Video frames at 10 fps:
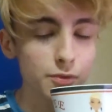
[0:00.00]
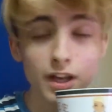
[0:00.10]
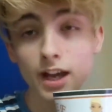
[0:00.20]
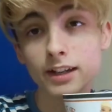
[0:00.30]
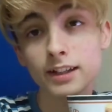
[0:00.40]
we
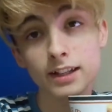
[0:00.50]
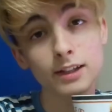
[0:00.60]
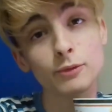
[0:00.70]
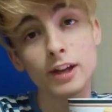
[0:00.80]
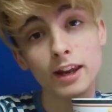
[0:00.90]
gotta
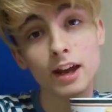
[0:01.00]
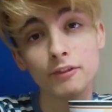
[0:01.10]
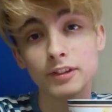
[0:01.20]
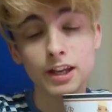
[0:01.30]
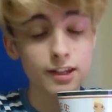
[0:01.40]
have
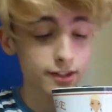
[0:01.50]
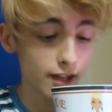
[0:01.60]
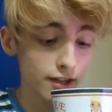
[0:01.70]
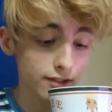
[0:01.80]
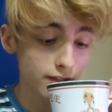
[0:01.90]
a taste
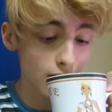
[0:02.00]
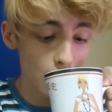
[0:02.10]
test.